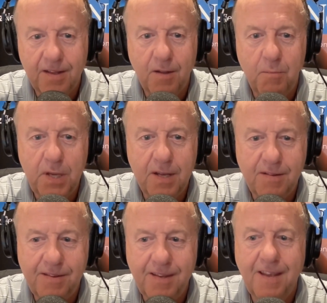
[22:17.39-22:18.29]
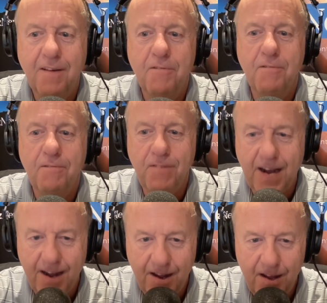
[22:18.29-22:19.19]
the B N C
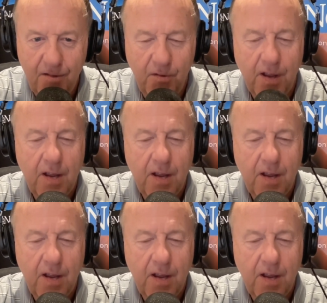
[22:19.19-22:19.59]
five.